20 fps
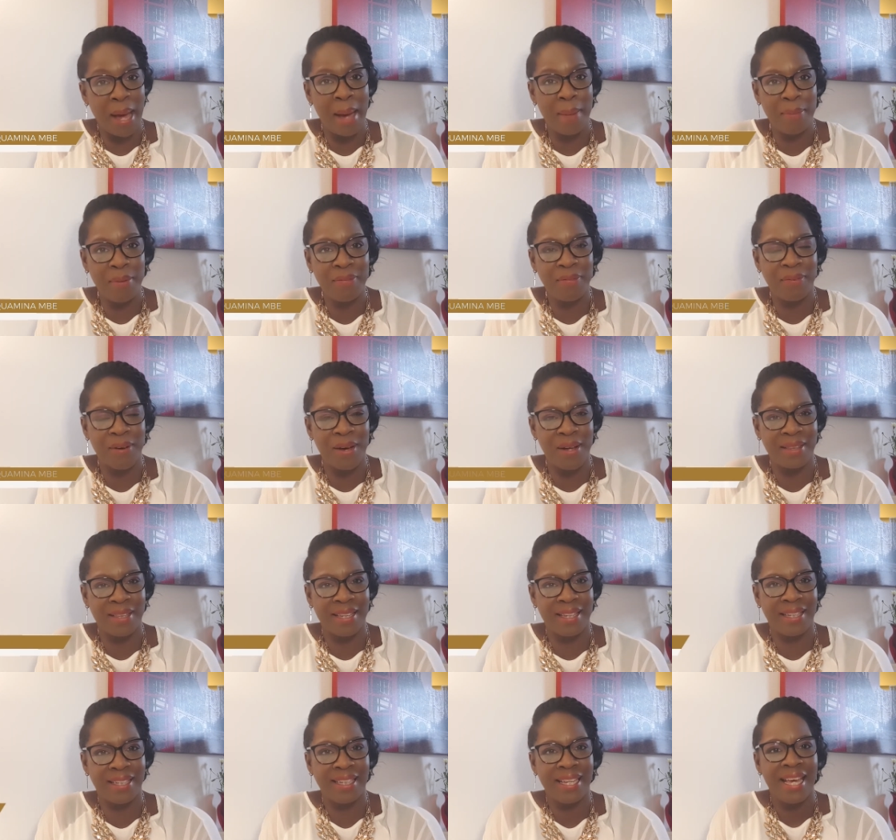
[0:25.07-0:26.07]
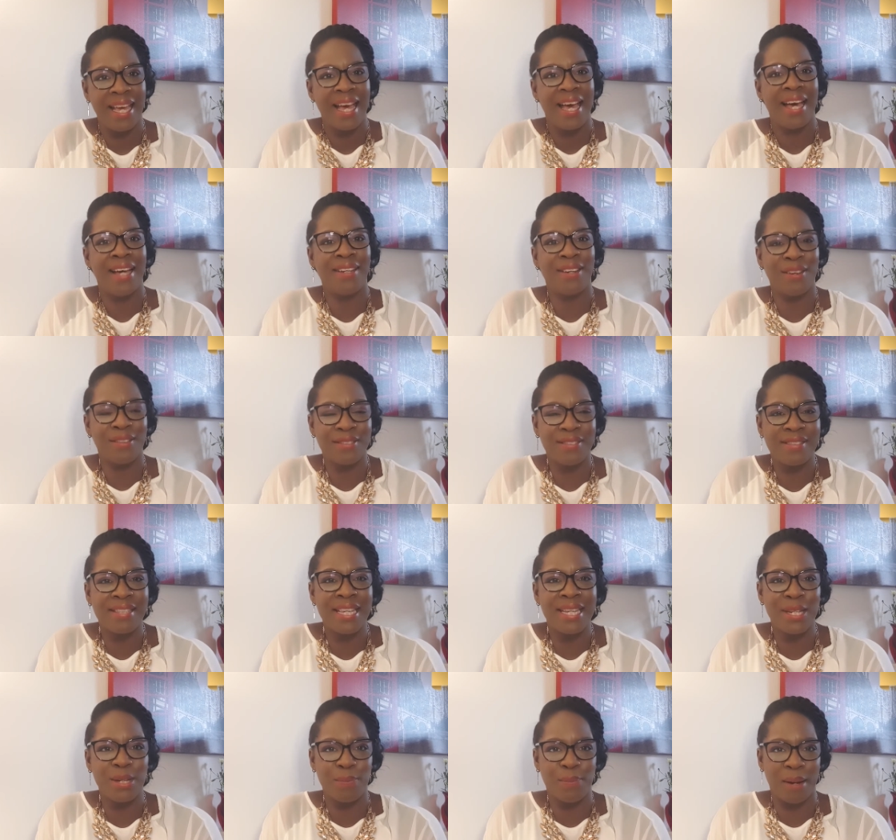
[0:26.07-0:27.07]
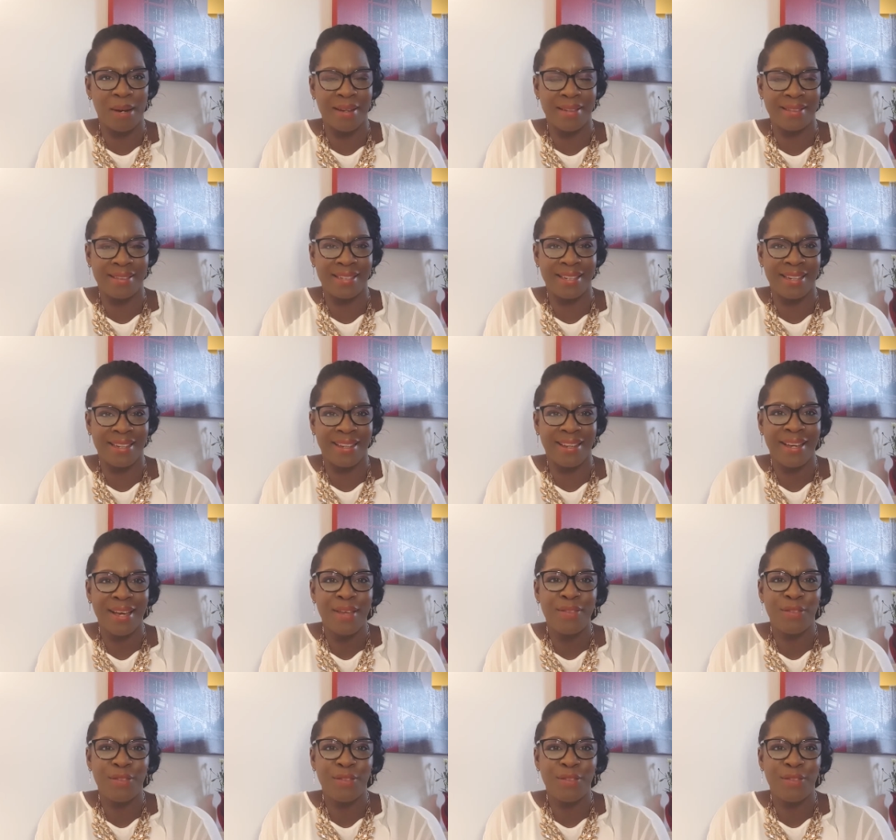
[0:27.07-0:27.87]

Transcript: Abba Father and our senior pastor,